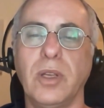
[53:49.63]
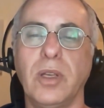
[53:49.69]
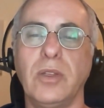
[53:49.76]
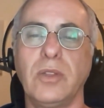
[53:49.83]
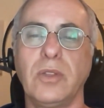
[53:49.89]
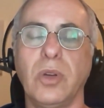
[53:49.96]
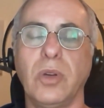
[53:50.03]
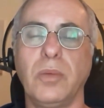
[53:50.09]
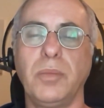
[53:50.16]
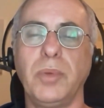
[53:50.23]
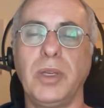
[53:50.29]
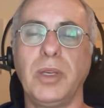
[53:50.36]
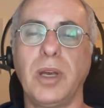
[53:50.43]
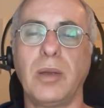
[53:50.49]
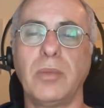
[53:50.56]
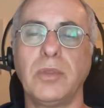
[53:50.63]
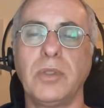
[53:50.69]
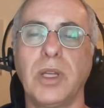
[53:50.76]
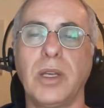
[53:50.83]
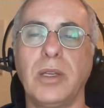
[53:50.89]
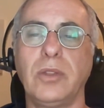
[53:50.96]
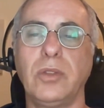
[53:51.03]
So it becomes
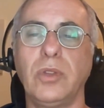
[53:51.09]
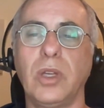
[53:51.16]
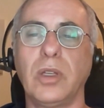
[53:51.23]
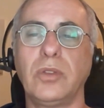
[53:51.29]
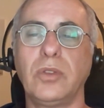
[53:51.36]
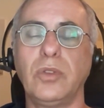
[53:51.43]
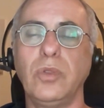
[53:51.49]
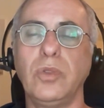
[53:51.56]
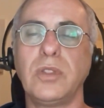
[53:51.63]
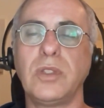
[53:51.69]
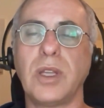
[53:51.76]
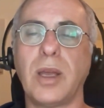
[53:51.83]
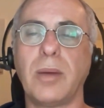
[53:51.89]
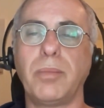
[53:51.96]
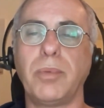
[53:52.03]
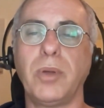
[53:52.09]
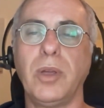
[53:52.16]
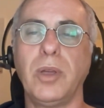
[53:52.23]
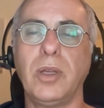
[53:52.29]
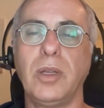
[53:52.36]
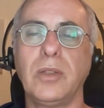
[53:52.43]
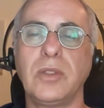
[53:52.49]
like a two-step
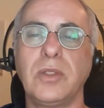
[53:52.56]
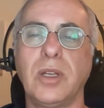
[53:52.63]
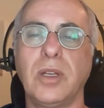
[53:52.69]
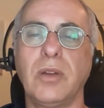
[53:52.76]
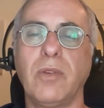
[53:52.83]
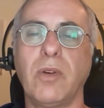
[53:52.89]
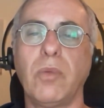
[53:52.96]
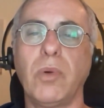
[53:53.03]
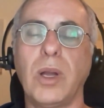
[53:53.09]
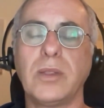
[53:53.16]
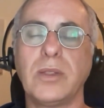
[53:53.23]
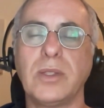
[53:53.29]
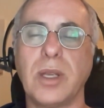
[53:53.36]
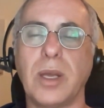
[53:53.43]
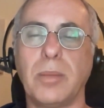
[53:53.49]
instead of a one-step.